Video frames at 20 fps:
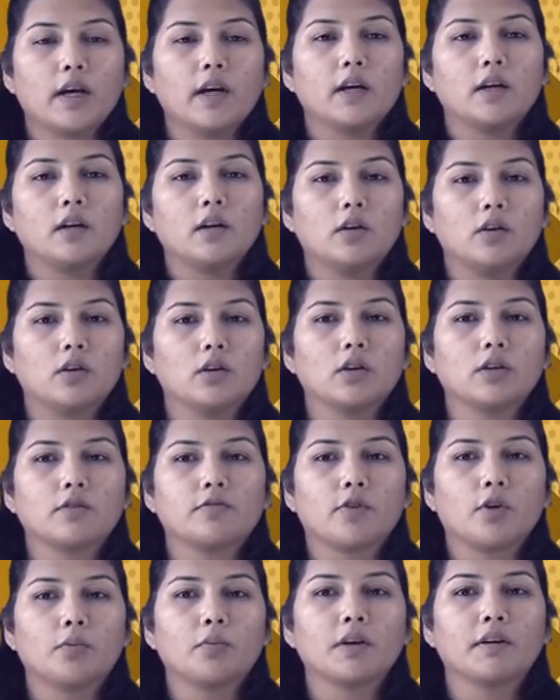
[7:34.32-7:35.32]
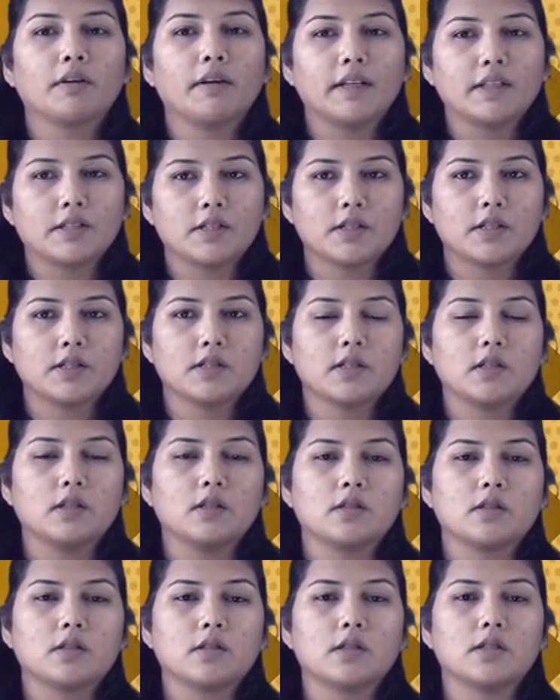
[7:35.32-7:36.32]
at an Earth from a greater
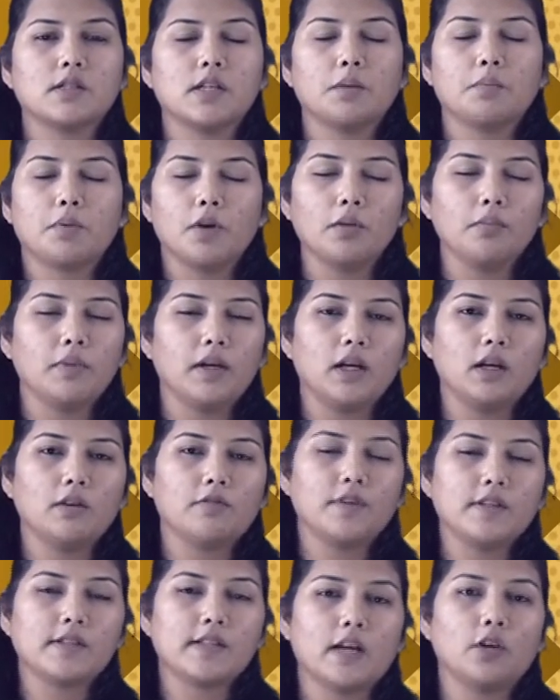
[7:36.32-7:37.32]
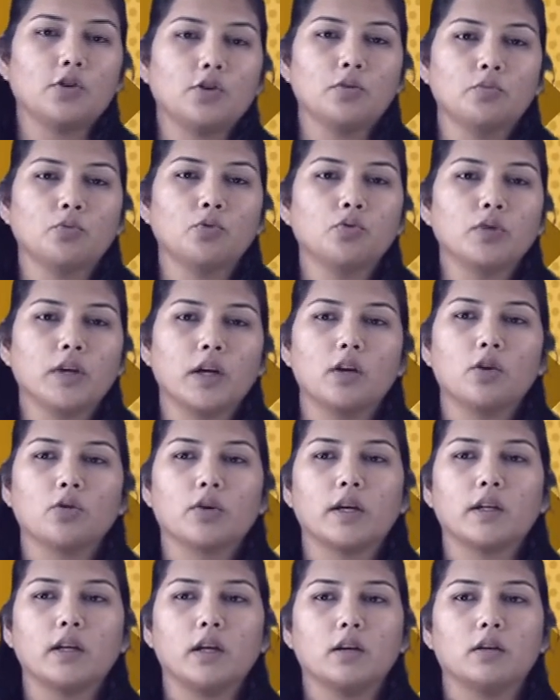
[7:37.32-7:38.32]
distance, say probably if we stand on the moon and look
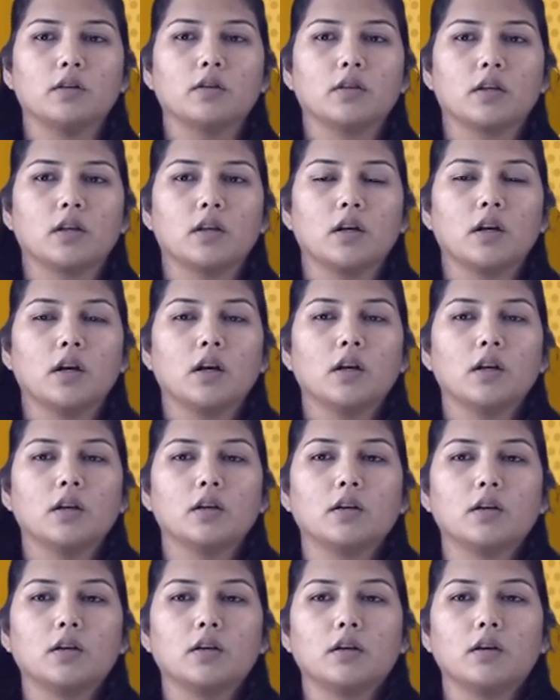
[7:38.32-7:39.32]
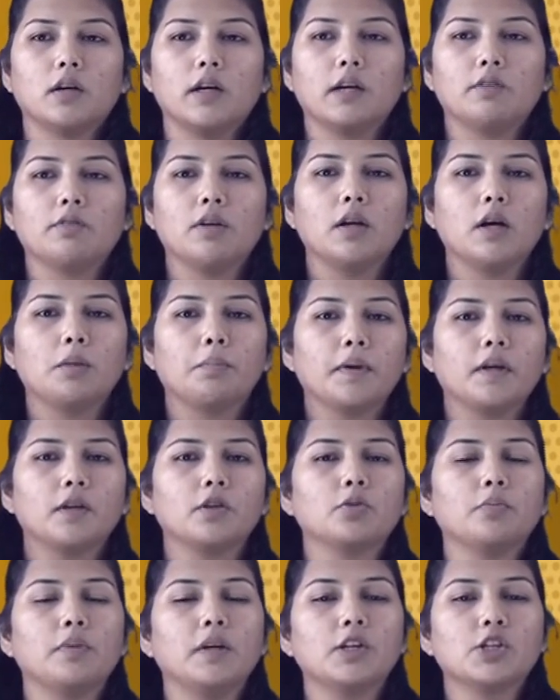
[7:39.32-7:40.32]
at the Earth, it will appear
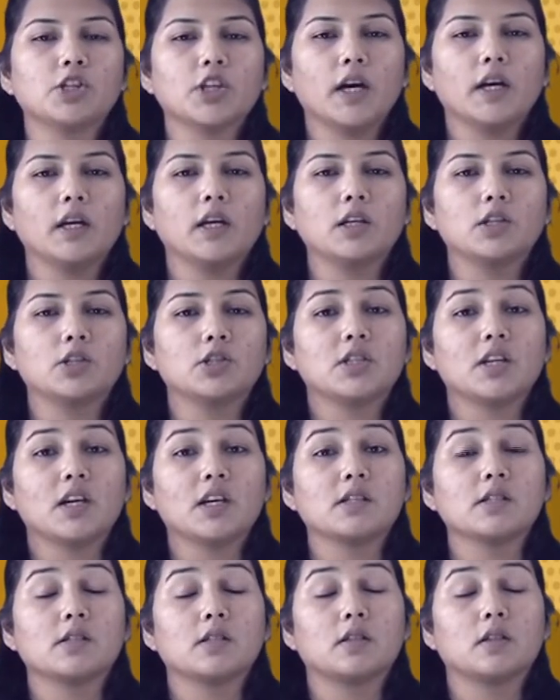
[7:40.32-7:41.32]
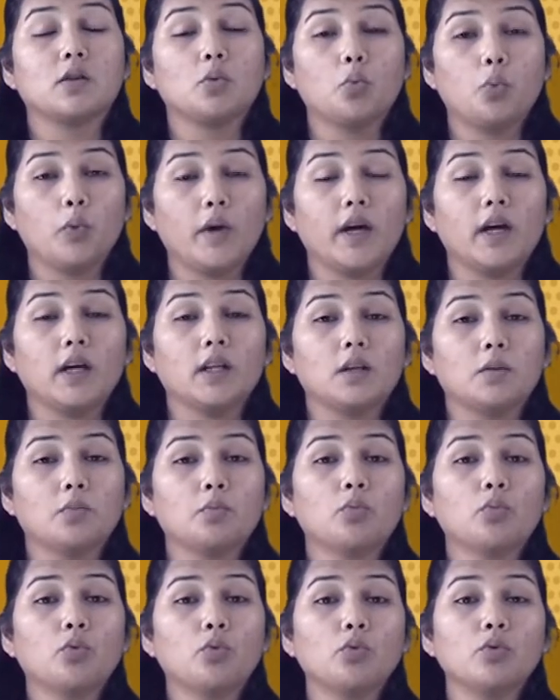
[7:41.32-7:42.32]
to be shining just the way the
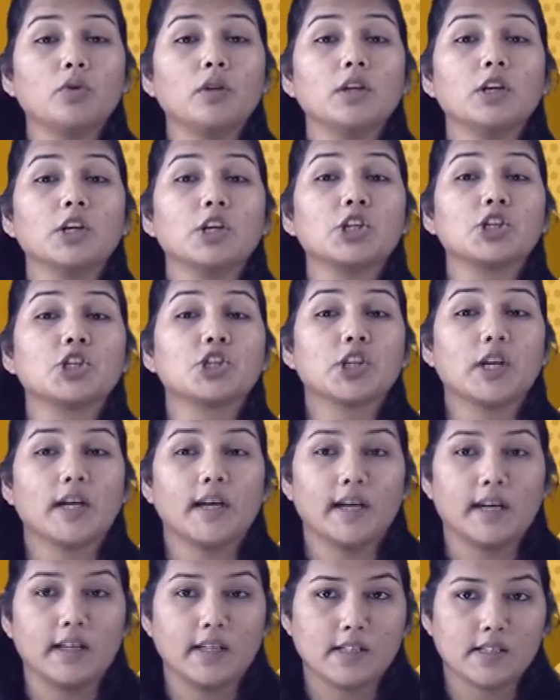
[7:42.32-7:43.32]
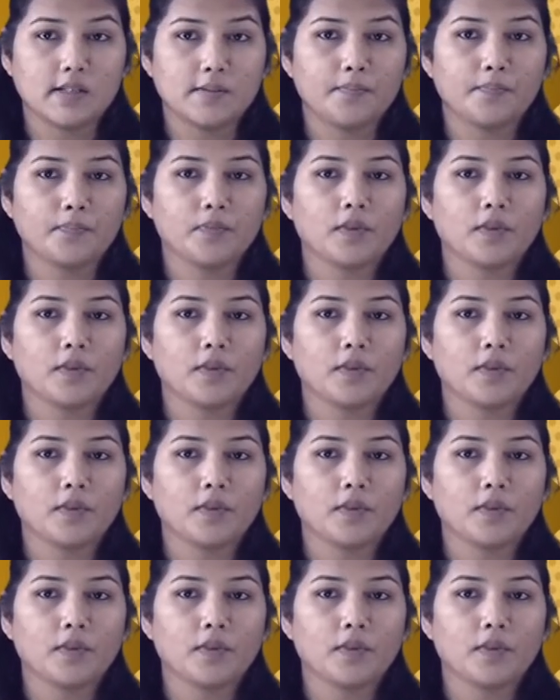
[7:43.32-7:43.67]
moon shines.